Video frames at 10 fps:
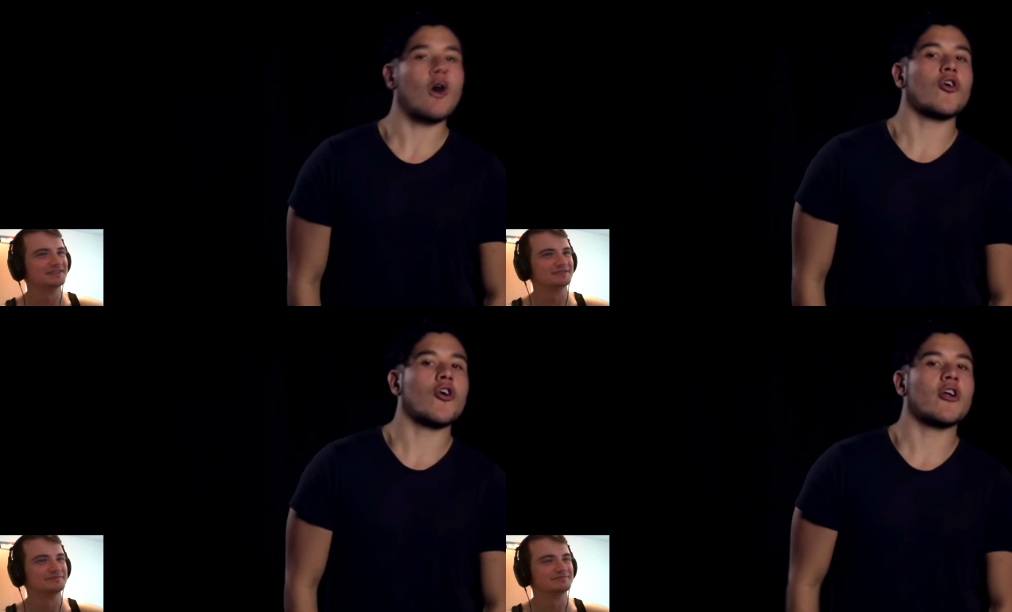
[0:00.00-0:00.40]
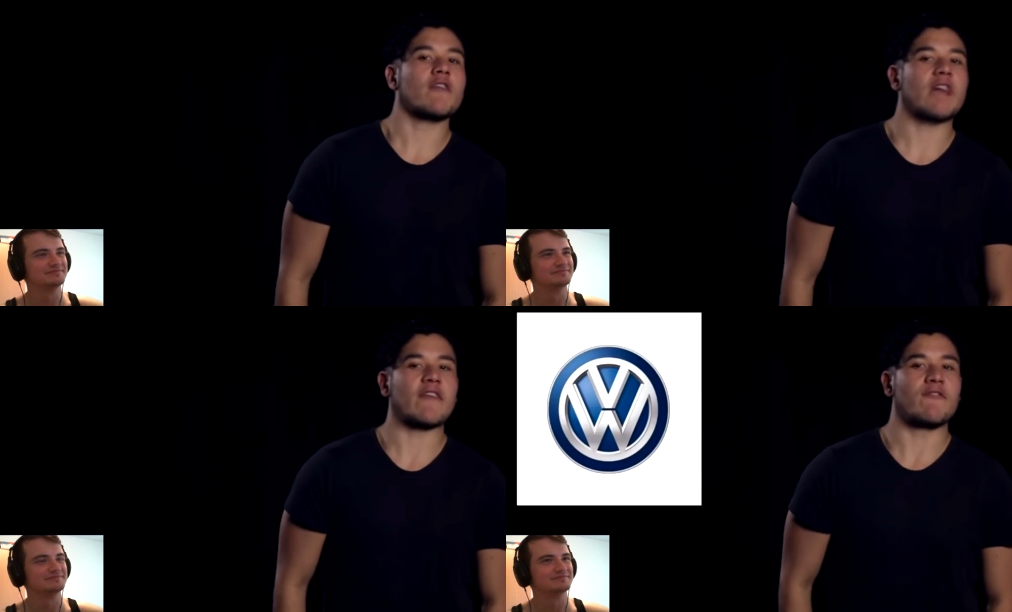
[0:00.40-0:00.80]
Speaker 1: all heard
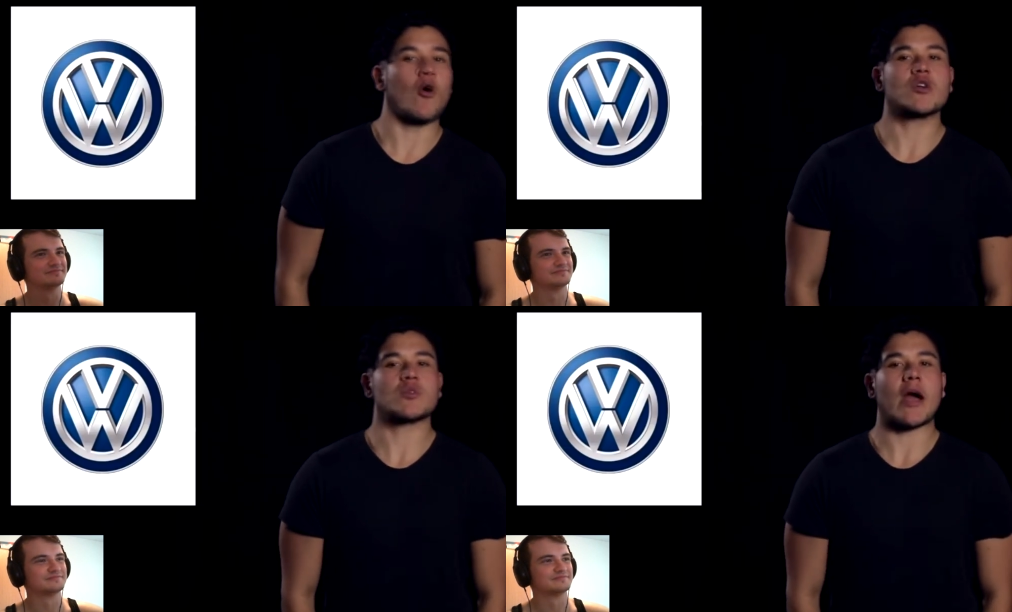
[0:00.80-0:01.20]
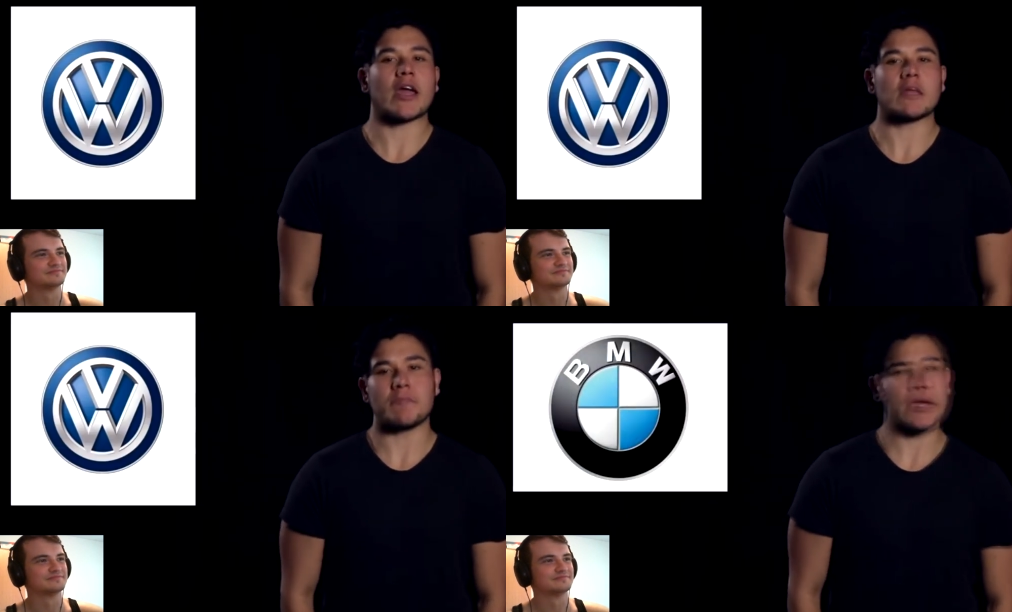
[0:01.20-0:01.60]
of like
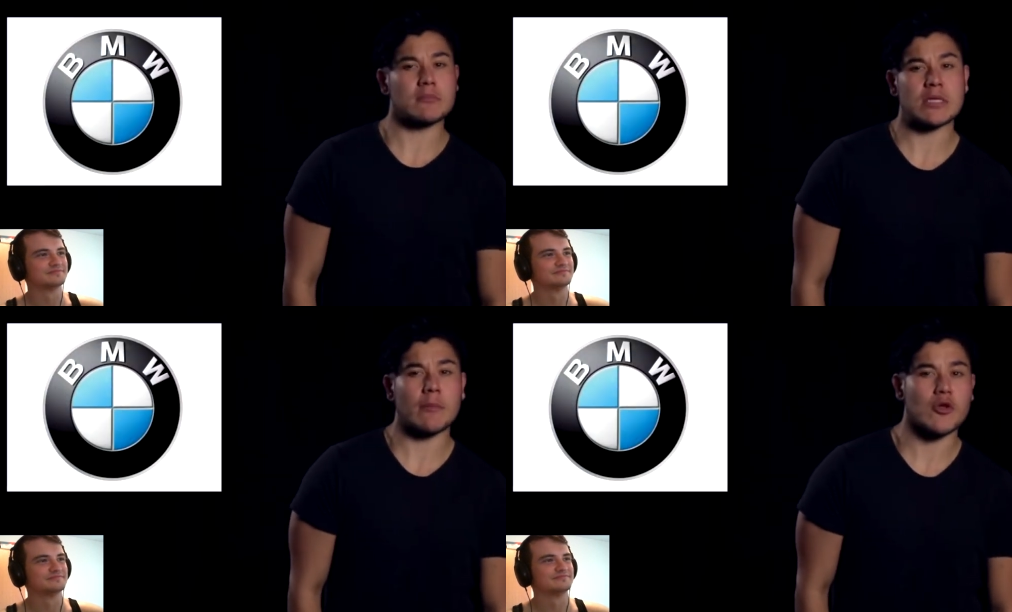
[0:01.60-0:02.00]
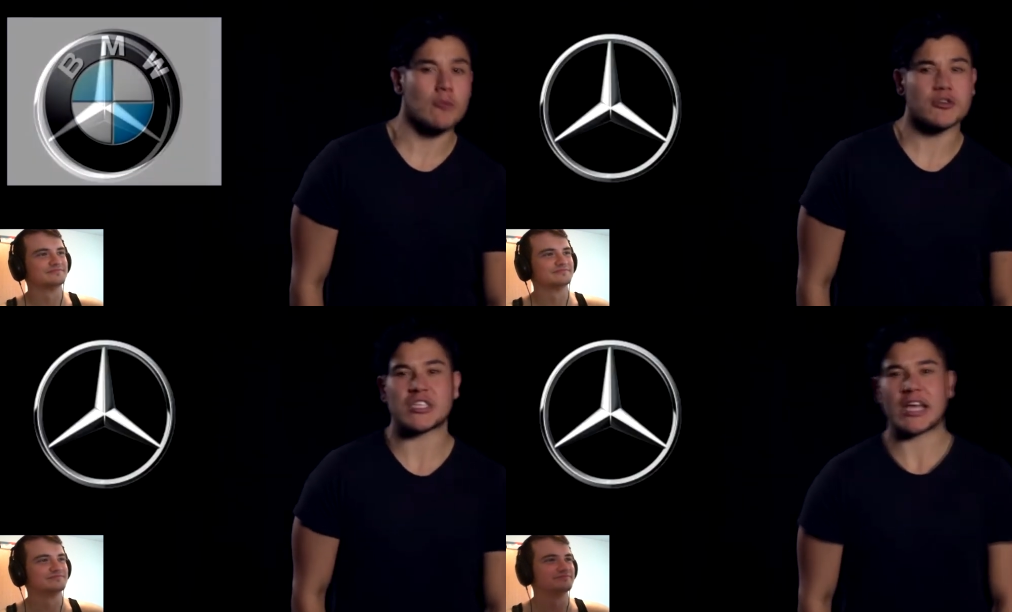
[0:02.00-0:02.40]
Volkswagen,
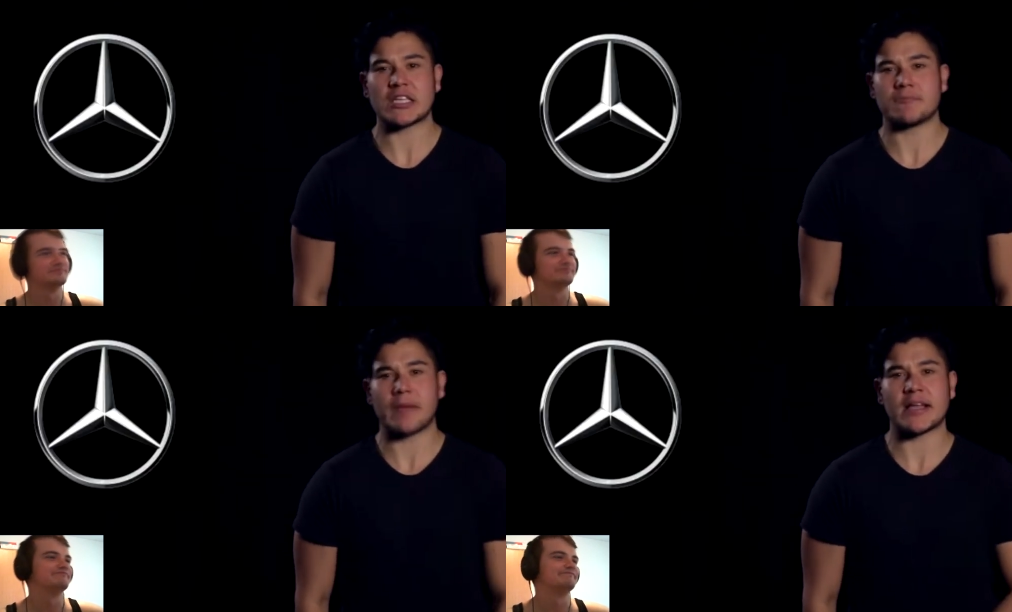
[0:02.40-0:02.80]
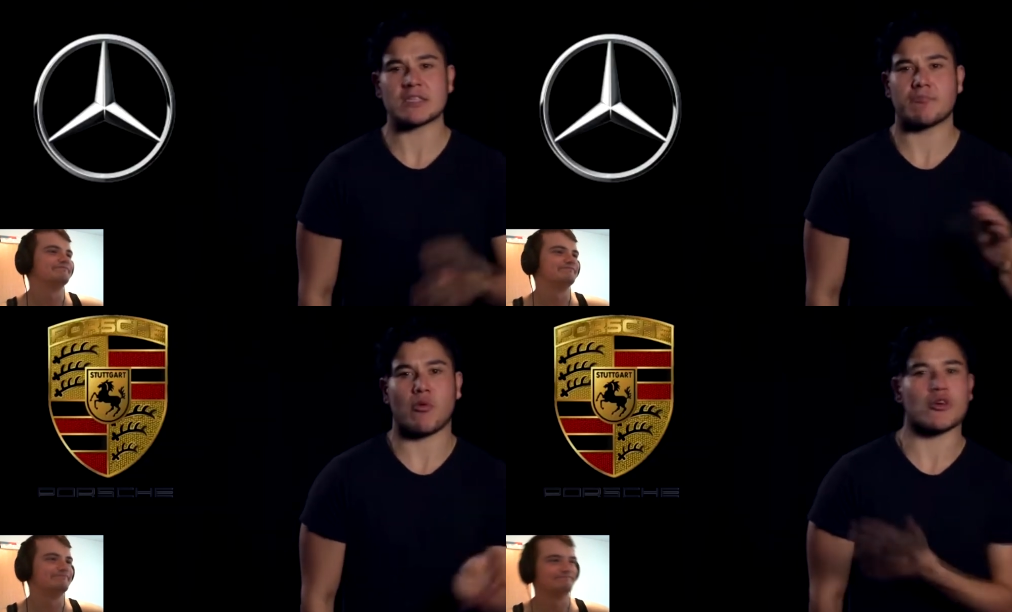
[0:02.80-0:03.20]
BMW,
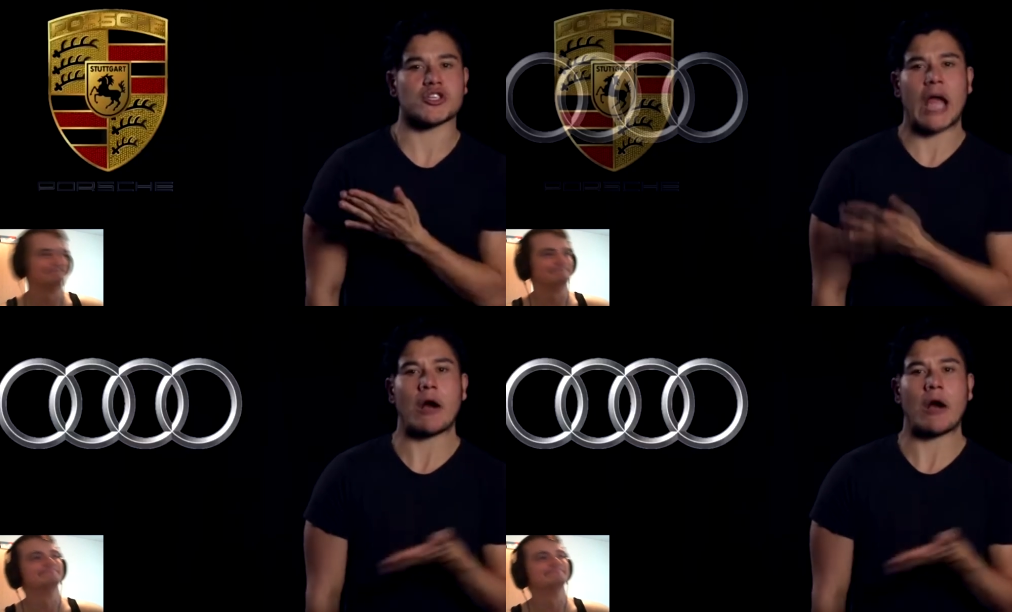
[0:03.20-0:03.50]
Mercedes-Benz, Porsche,